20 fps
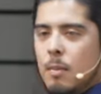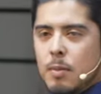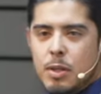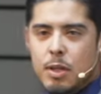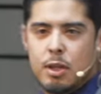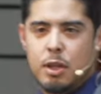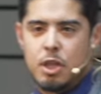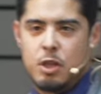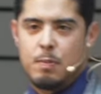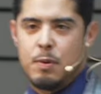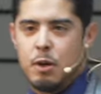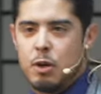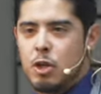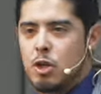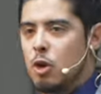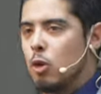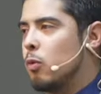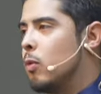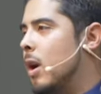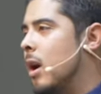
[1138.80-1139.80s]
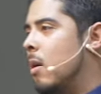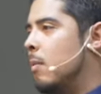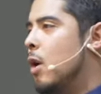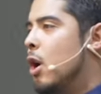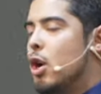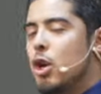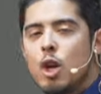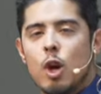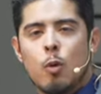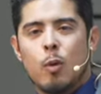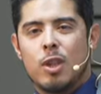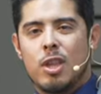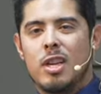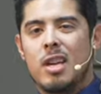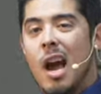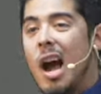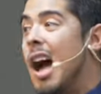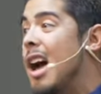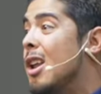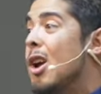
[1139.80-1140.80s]
to the spiritual realm. You're with
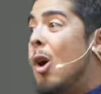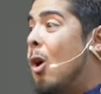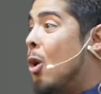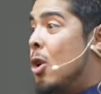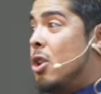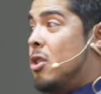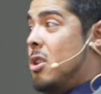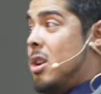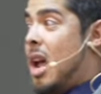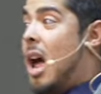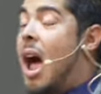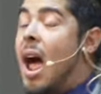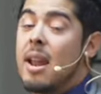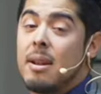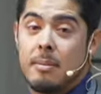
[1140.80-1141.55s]
God or you're not.